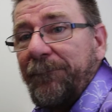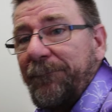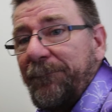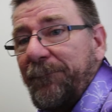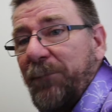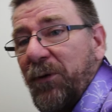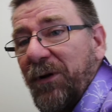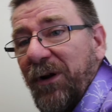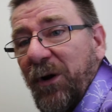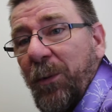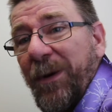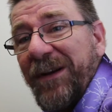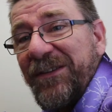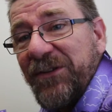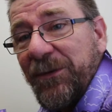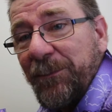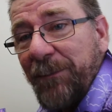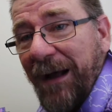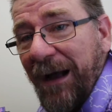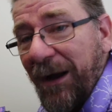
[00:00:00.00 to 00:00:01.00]
put a
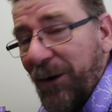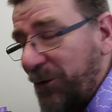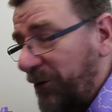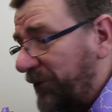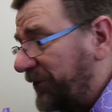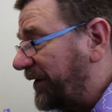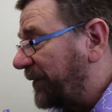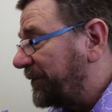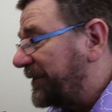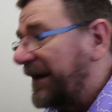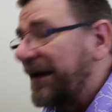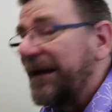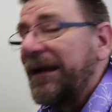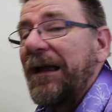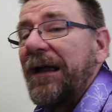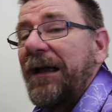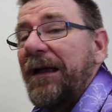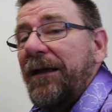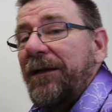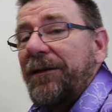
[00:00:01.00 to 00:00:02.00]
question mark on something.
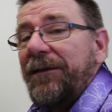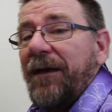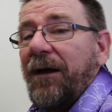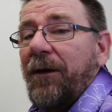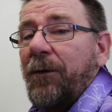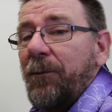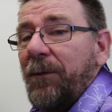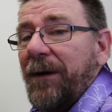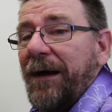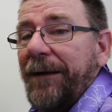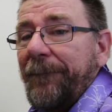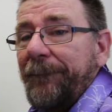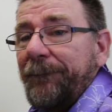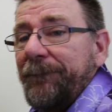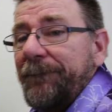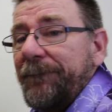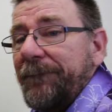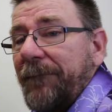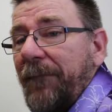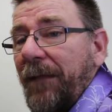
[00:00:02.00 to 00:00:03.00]
So I
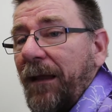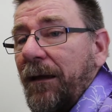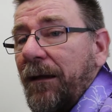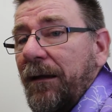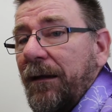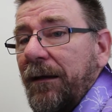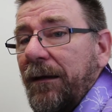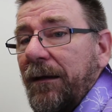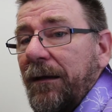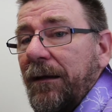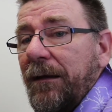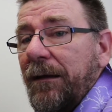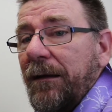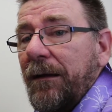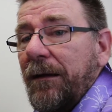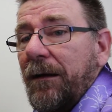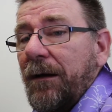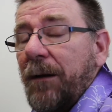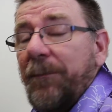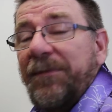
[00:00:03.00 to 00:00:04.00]

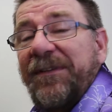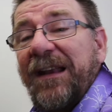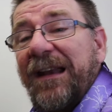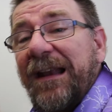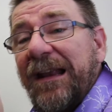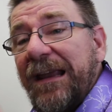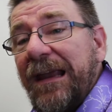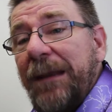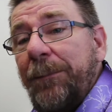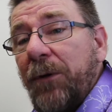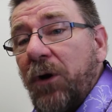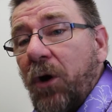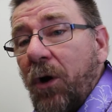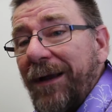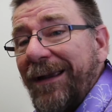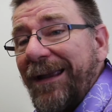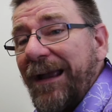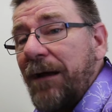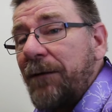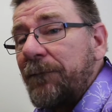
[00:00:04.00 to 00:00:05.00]
was going to keep an
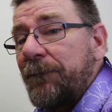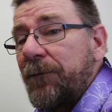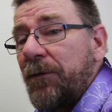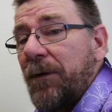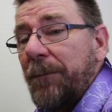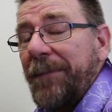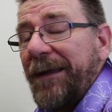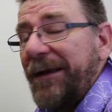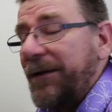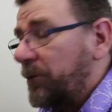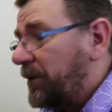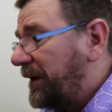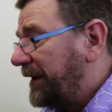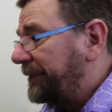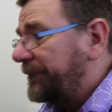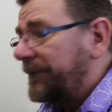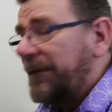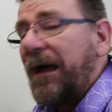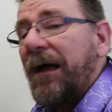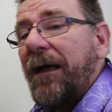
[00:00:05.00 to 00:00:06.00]
eye out for a better
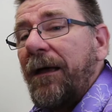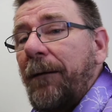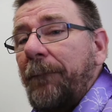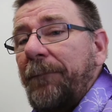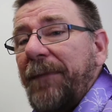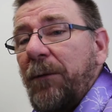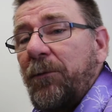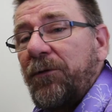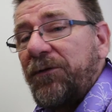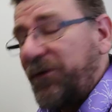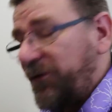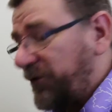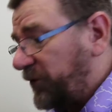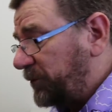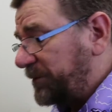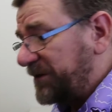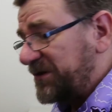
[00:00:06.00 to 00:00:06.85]
one. That was a super